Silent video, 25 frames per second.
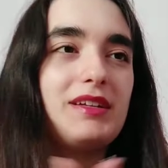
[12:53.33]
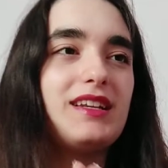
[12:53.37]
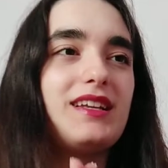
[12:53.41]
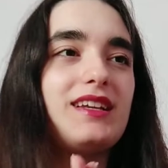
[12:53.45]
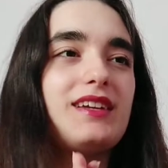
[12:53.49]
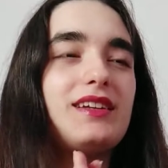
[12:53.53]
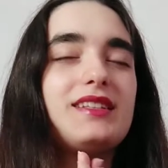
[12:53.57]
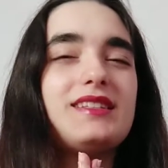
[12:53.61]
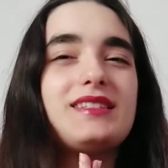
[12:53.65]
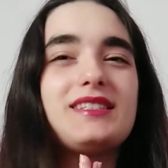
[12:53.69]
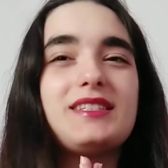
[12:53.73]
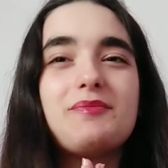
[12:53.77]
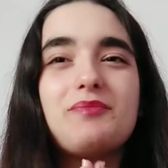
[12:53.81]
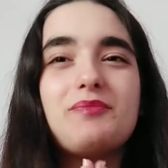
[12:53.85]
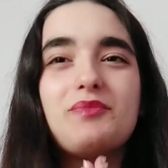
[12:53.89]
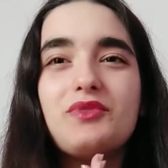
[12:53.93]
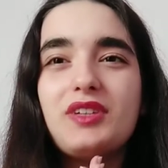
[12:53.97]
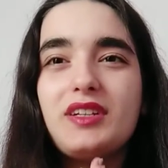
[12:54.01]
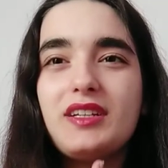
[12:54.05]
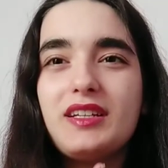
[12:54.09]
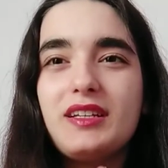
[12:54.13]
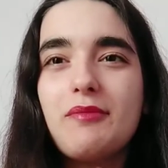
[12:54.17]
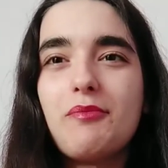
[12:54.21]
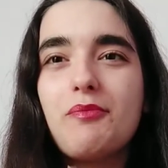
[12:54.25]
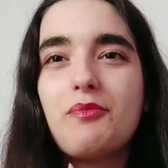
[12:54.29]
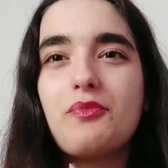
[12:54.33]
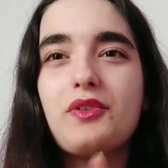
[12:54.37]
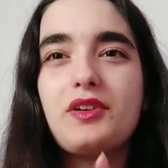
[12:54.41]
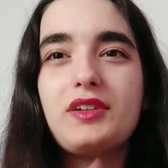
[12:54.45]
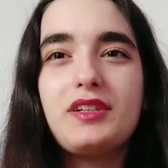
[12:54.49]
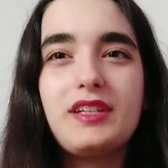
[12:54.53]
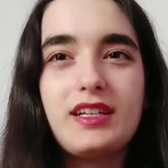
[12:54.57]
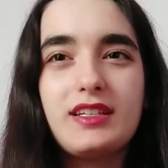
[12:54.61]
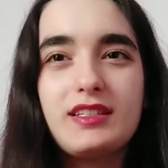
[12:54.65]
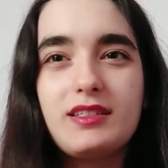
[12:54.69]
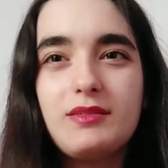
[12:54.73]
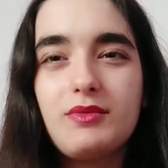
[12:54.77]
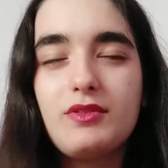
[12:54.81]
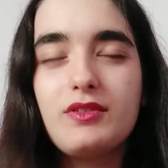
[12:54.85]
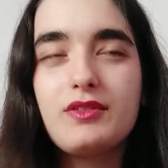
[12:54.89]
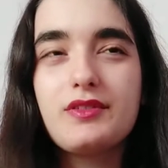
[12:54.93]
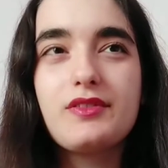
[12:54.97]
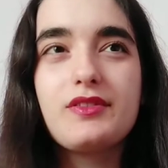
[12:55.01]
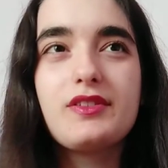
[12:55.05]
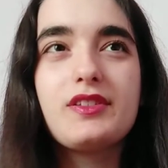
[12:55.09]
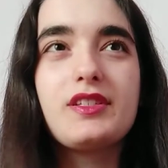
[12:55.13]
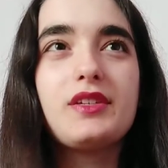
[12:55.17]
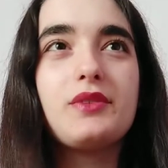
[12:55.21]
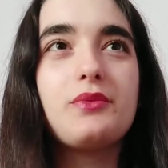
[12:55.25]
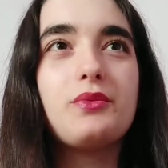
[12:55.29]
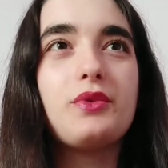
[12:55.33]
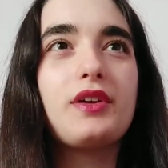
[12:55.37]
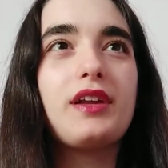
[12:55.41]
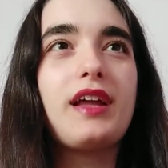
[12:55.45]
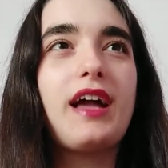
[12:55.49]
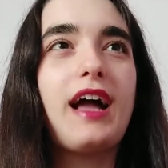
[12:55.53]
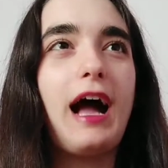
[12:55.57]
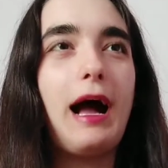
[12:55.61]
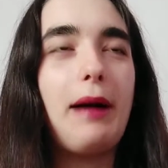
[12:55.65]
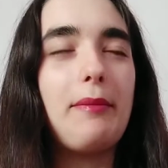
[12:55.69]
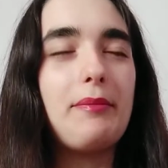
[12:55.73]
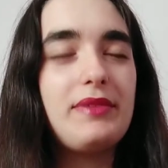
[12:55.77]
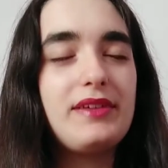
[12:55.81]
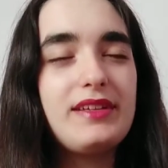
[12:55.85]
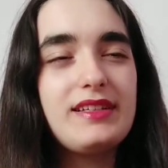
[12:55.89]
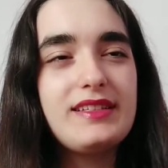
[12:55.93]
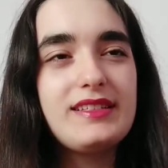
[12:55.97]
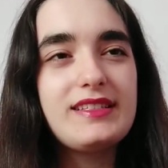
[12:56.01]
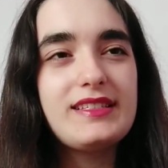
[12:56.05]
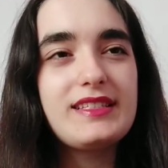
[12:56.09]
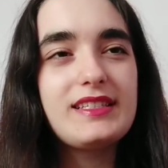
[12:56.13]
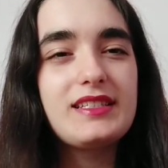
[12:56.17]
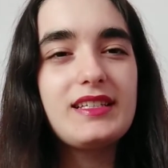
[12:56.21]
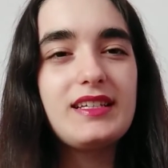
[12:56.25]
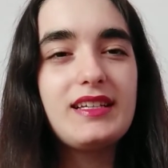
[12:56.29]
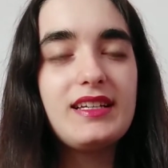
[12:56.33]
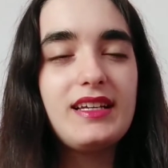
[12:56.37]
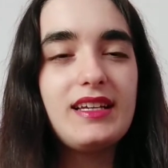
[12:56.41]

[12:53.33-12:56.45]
it's pretty predictable to see what happens,